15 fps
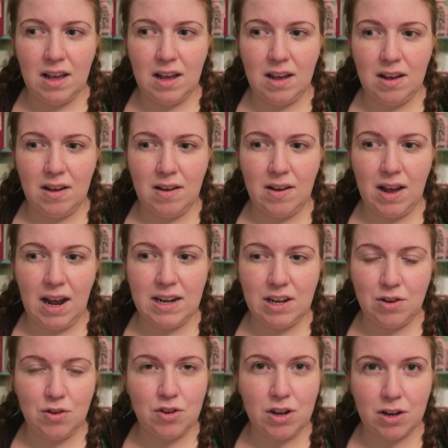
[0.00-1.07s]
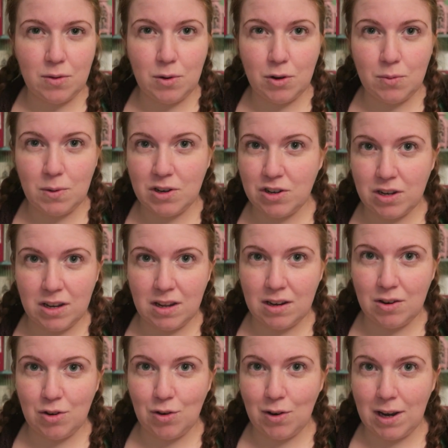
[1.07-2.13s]
Uh, I need to start not watching
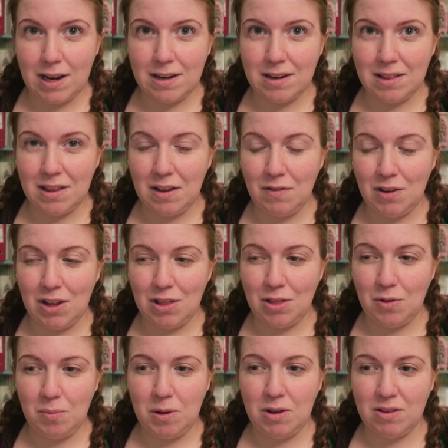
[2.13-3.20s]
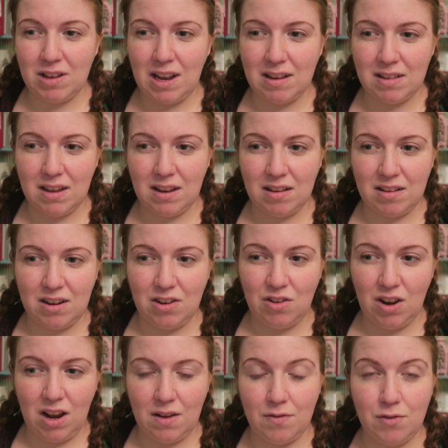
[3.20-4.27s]
it too late in the evening though, because last night I started
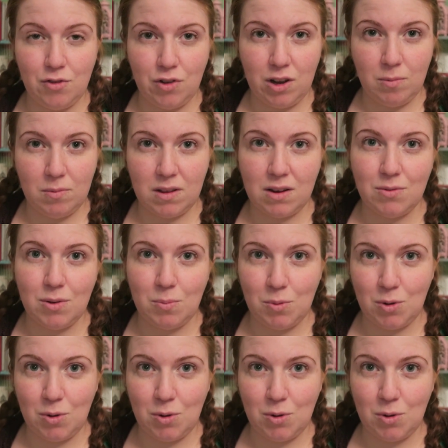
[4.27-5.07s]
to have dreams that were